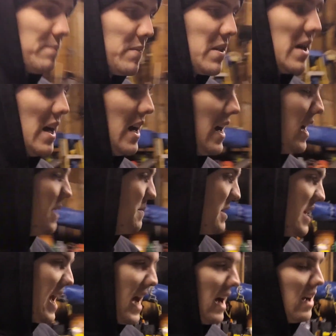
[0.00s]
But
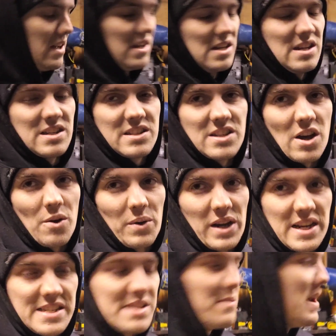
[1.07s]
yeah, so we got
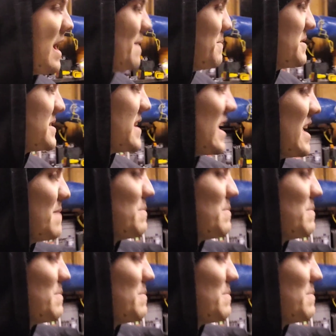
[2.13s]
to see what happens there.